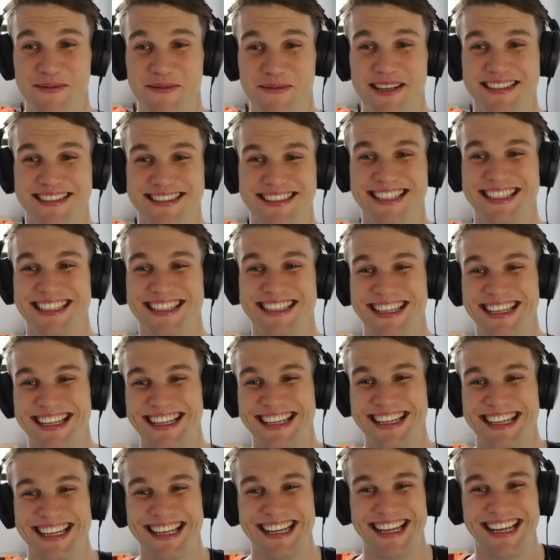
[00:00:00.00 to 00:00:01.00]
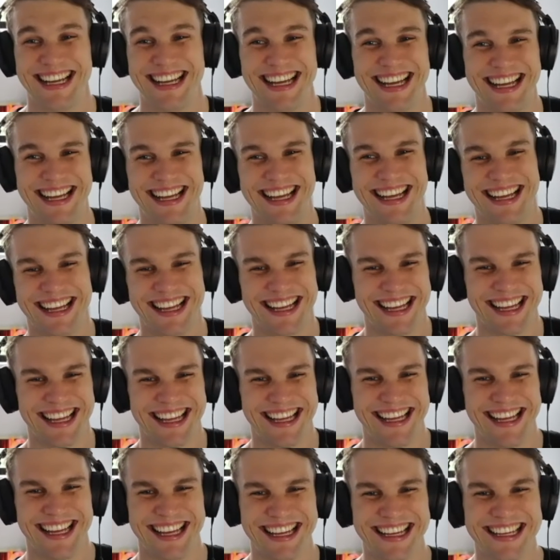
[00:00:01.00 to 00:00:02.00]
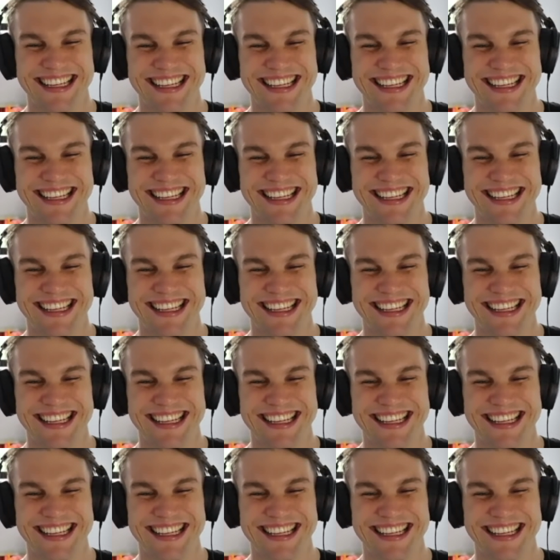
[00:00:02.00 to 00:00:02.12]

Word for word: you want to. So